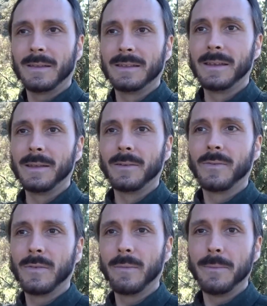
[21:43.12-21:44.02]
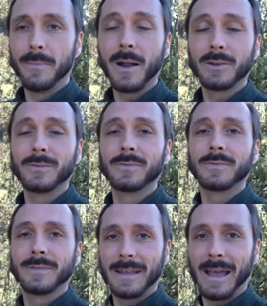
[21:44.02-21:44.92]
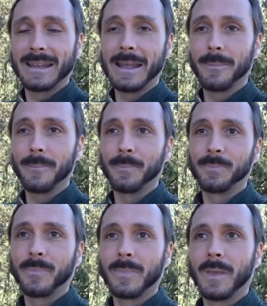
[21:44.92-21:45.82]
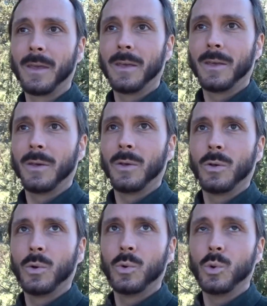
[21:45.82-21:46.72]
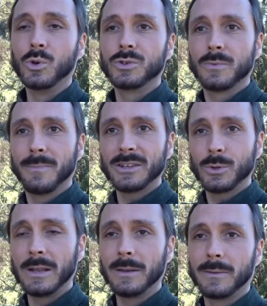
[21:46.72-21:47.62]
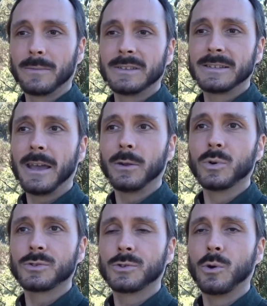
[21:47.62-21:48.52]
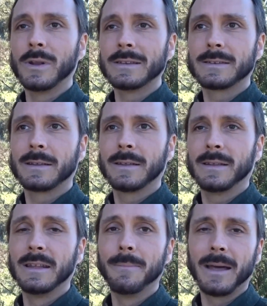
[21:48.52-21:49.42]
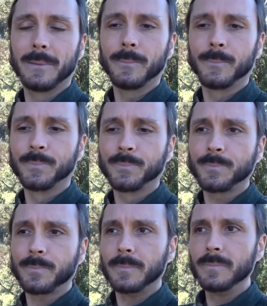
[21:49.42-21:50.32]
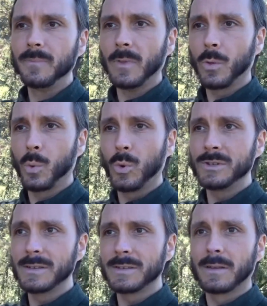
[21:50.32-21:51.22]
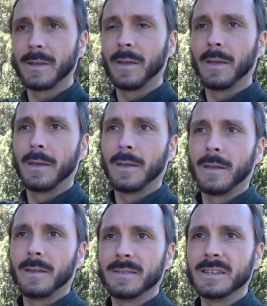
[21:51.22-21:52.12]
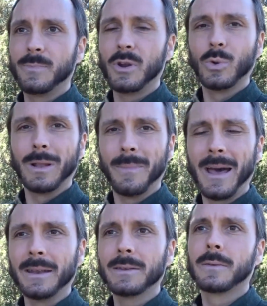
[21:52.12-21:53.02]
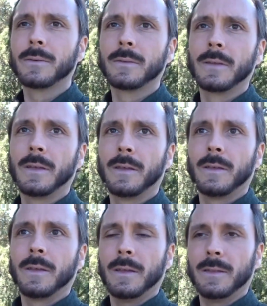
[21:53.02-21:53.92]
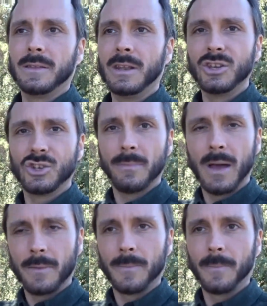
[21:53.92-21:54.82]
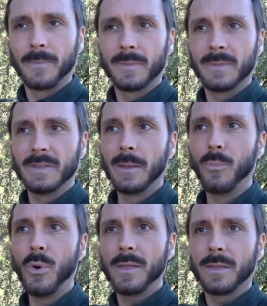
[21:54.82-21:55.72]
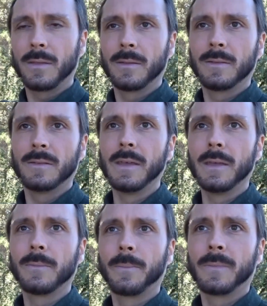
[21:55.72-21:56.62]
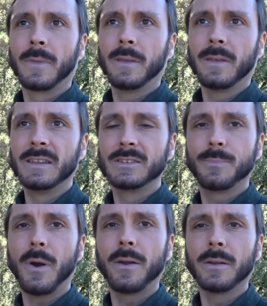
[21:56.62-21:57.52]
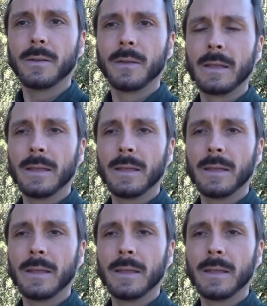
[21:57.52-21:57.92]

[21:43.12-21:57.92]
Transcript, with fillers: the feminine part of Adam, whose masculine side was known as the man, which is the spiritual mind, the neshama, the breath, the inspiring